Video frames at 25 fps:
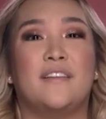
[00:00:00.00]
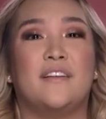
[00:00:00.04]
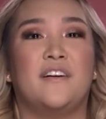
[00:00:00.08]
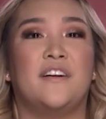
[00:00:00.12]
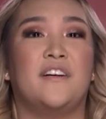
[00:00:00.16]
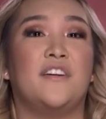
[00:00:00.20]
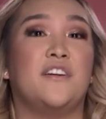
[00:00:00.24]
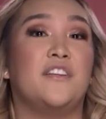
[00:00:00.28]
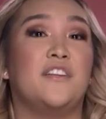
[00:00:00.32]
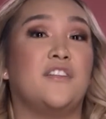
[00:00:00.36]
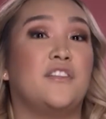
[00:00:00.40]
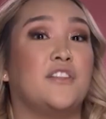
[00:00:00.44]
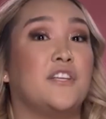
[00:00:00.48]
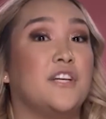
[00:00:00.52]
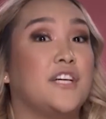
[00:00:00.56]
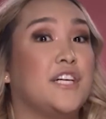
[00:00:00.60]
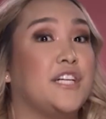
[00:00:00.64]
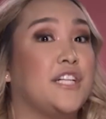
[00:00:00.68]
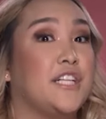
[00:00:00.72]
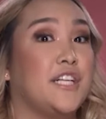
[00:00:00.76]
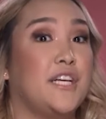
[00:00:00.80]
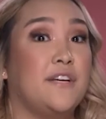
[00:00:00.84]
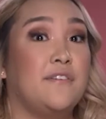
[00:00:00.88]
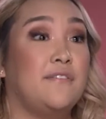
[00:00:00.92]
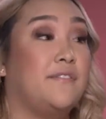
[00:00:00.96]
They're gonna
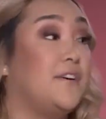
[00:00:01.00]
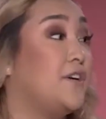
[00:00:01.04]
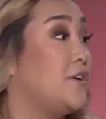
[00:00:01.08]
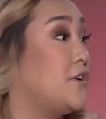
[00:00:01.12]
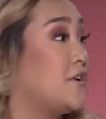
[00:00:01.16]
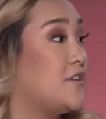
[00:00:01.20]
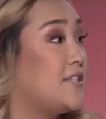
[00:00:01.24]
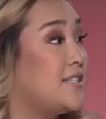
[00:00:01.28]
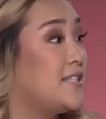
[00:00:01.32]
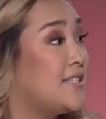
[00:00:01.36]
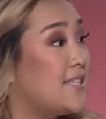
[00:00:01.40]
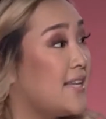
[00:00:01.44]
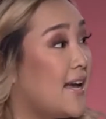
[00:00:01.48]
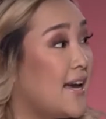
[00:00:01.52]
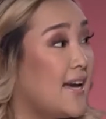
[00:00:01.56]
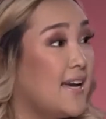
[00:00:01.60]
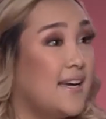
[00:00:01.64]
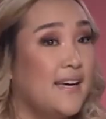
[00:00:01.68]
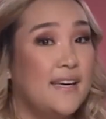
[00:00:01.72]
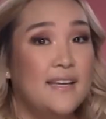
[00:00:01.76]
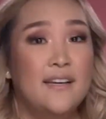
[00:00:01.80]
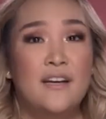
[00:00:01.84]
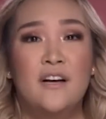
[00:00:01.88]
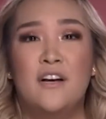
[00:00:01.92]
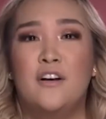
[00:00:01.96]
thoroughly review your
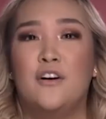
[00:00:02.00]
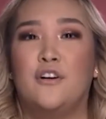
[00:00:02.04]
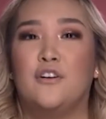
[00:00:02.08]
site,